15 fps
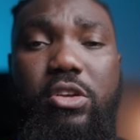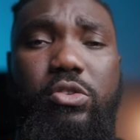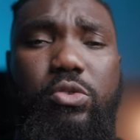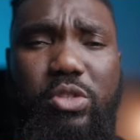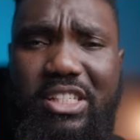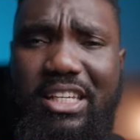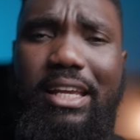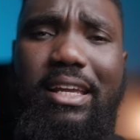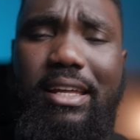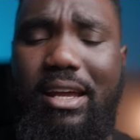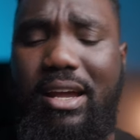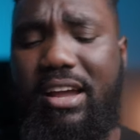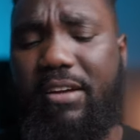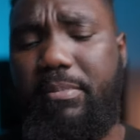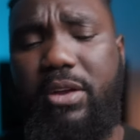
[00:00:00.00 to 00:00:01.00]
So check it
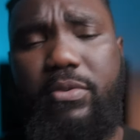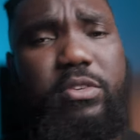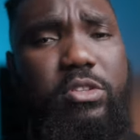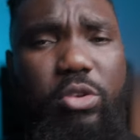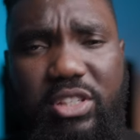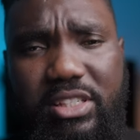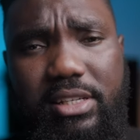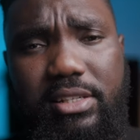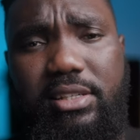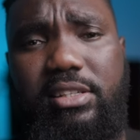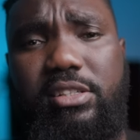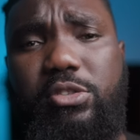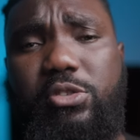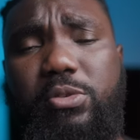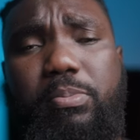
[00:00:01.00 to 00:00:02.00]
out. I have my retouching
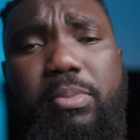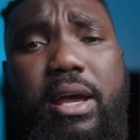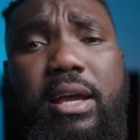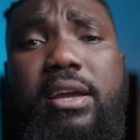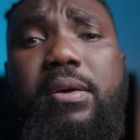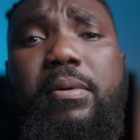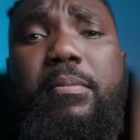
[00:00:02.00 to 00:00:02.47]
essentials pack,